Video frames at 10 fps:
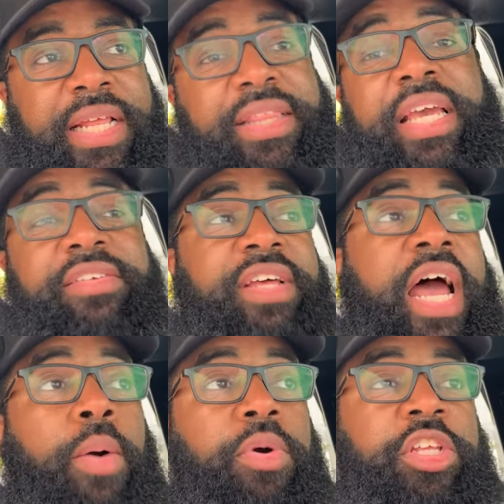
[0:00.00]
the things that
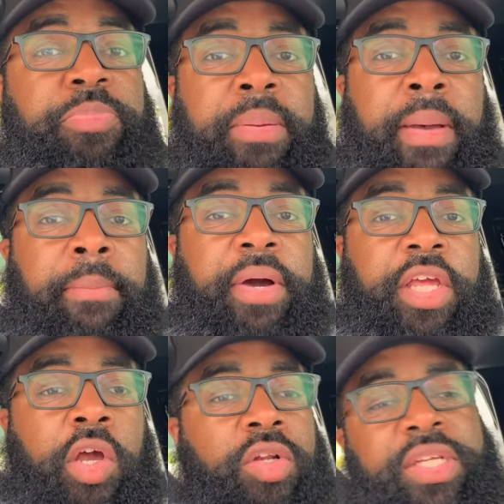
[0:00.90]
I want to spend my
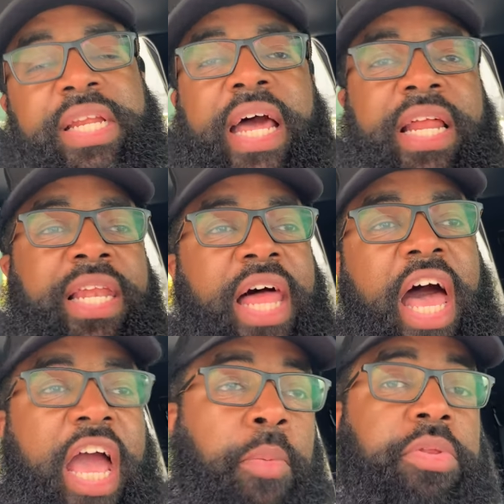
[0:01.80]
money on did not
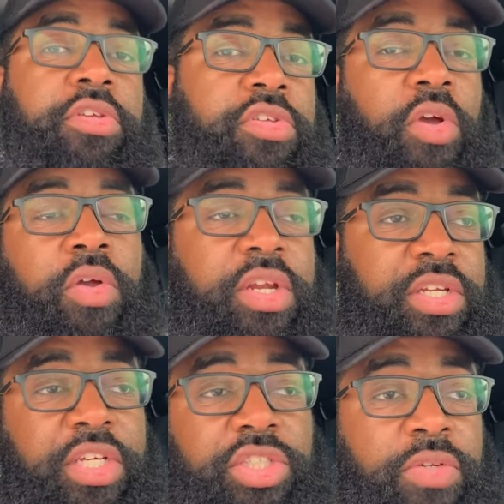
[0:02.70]
align with the Circuit
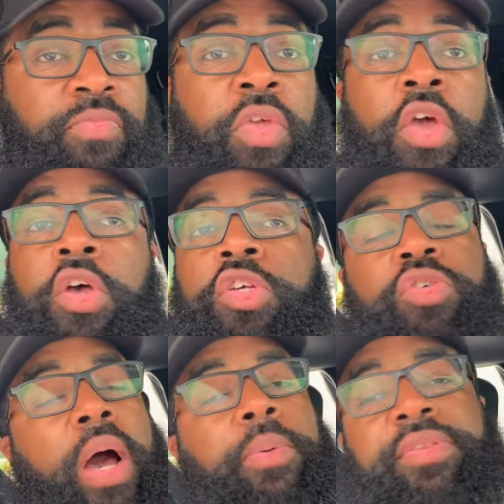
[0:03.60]
Edition.
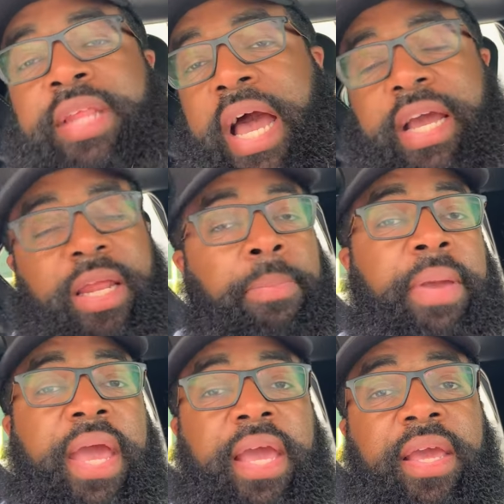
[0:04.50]
So I was not going to
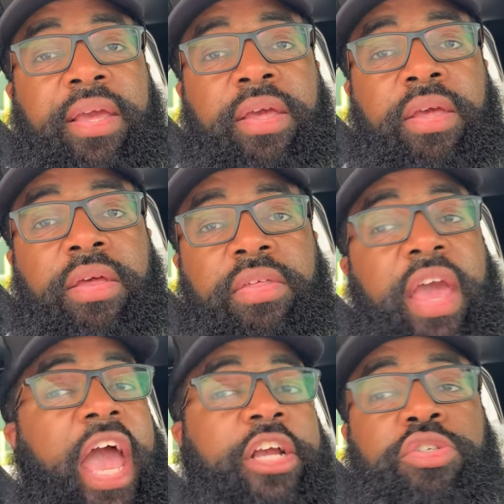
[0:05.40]
pay
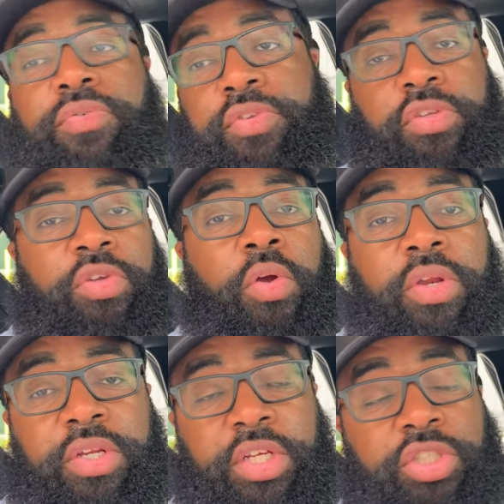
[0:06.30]
the extra for the
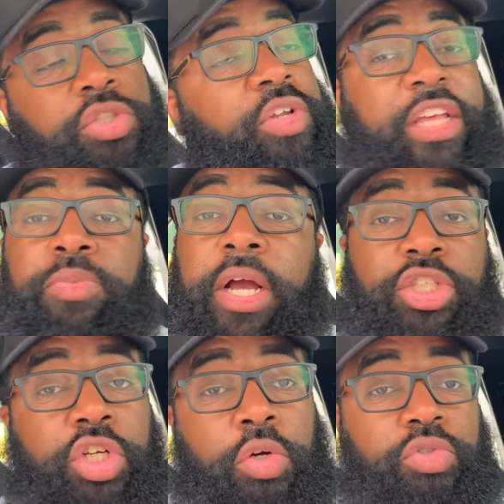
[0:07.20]
Circuit Edition. So that's why I
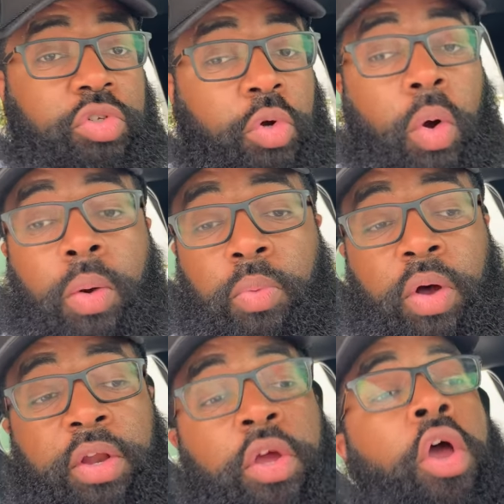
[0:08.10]
chose the core
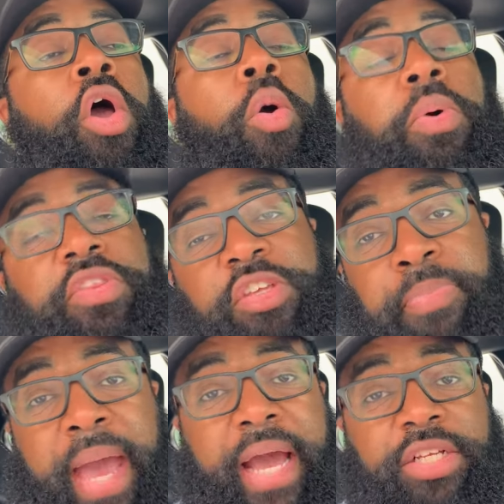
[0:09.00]
one with these
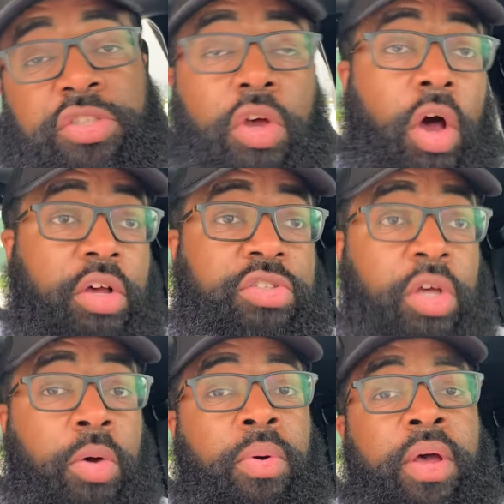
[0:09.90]
packages.
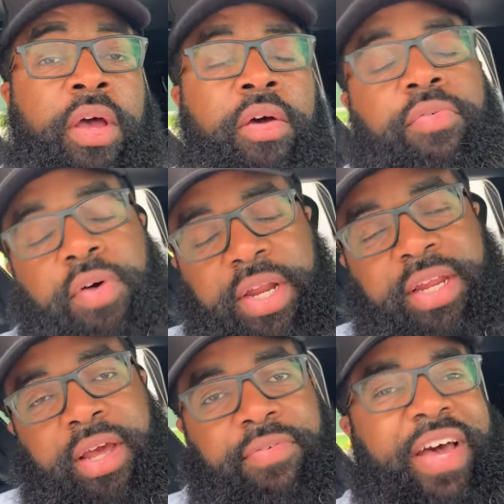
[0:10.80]
Also, funny
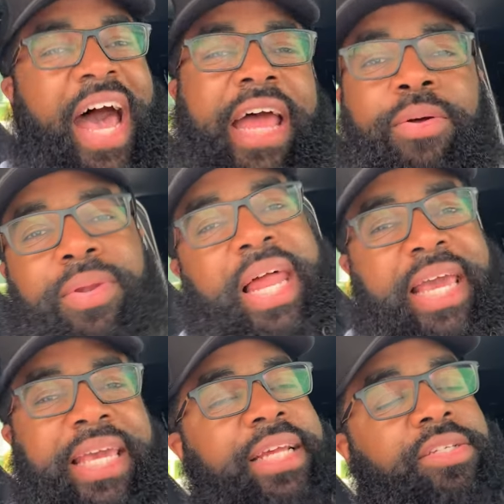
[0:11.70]
enough, I don't
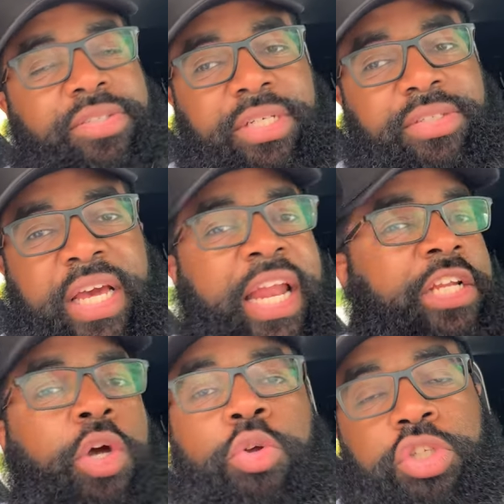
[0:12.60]
like heated seats and I
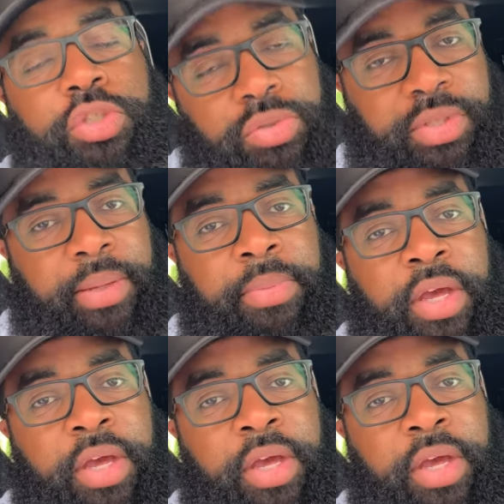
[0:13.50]
don't use them.